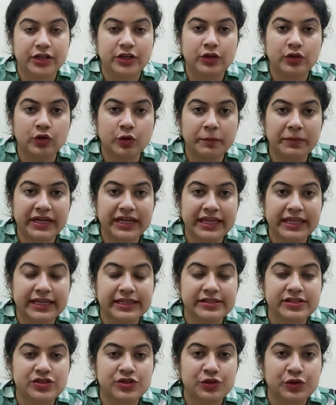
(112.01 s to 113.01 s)
Nobody
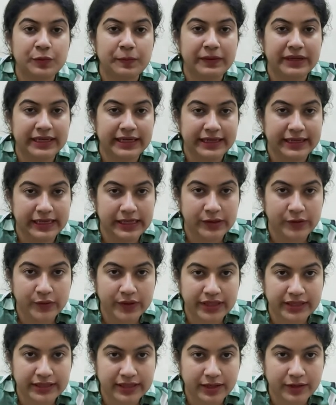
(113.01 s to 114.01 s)
else should be
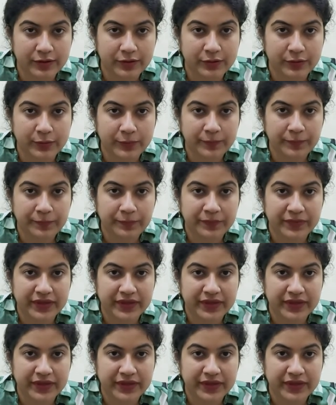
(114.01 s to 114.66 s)
entering that room.